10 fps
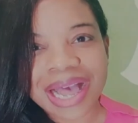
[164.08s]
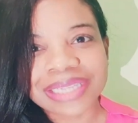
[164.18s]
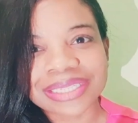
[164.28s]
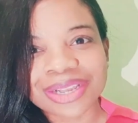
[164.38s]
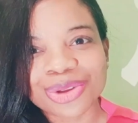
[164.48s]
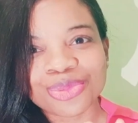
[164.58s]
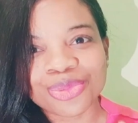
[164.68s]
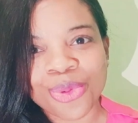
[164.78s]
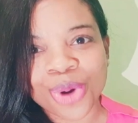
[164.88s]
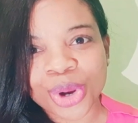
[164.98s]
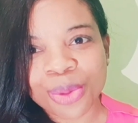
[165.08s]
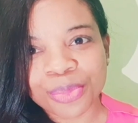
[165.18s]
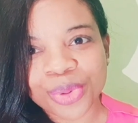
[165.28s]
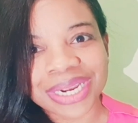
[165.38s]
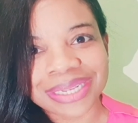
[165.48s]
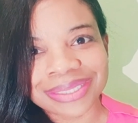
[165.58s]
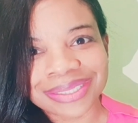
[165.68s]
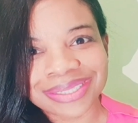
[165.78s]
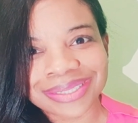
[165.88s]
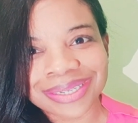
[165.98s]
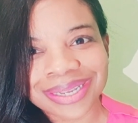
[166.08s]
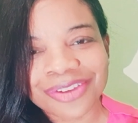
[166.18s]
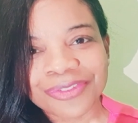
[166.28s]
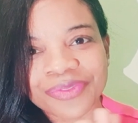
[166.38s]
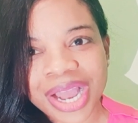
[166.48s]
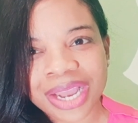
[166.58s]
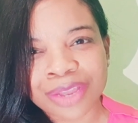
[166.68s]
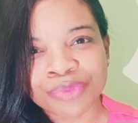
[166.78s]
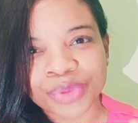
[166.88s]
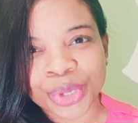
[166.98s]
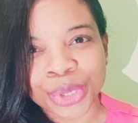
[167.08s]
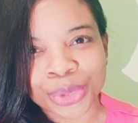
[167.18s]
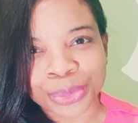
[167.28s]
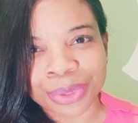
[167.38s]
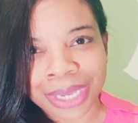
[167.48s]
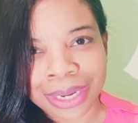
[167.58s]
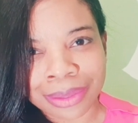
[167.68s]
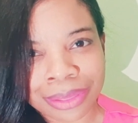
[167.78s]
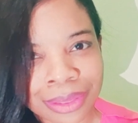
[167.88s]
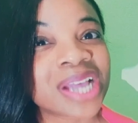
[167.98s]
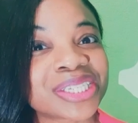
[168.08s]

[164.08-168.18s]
has 4 components, 5 if you include length.